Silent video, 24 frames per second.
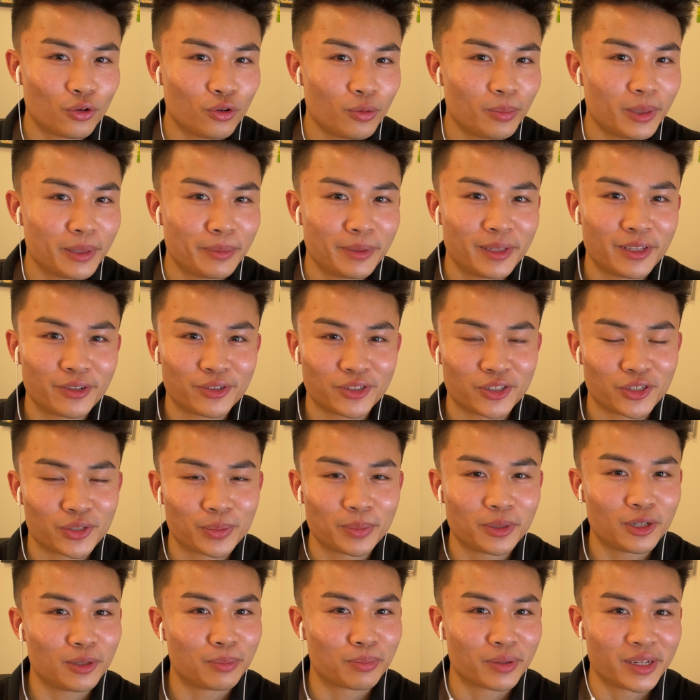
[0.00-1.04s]
or maybe there's a
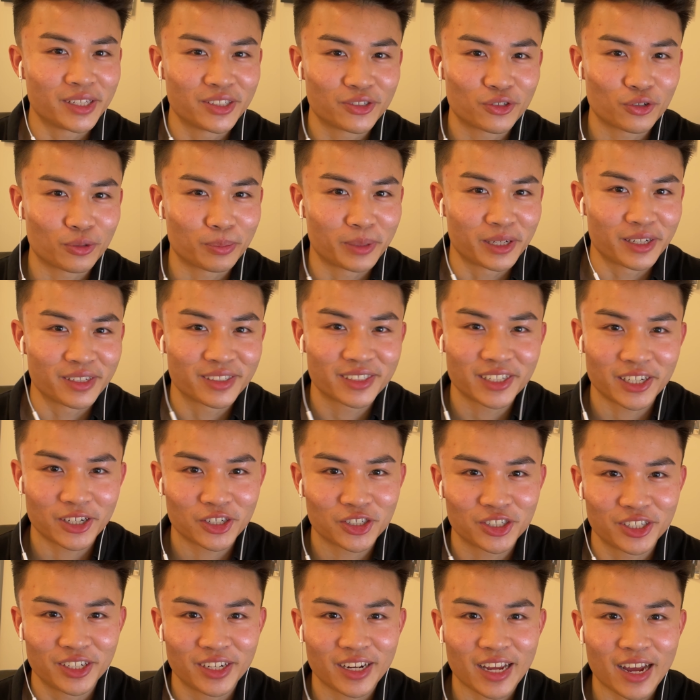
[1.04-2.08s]
small brainstorming
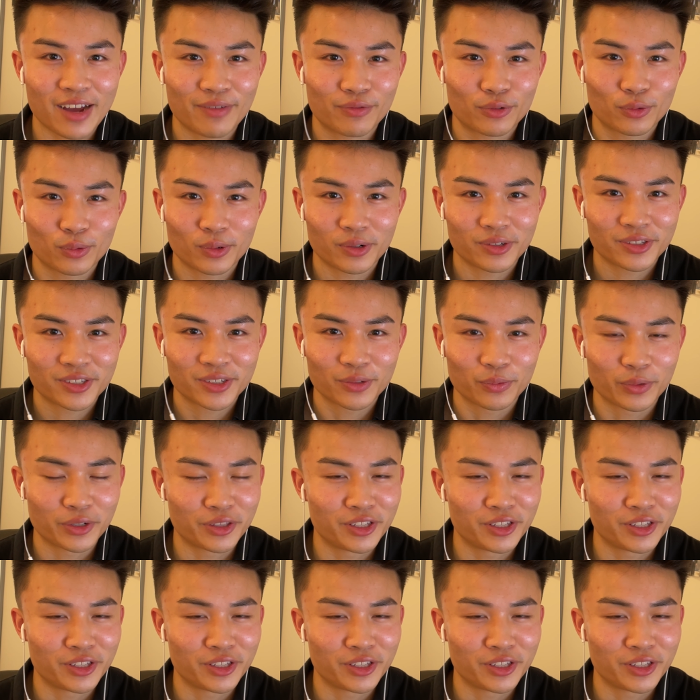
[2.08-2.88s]
section afterwards where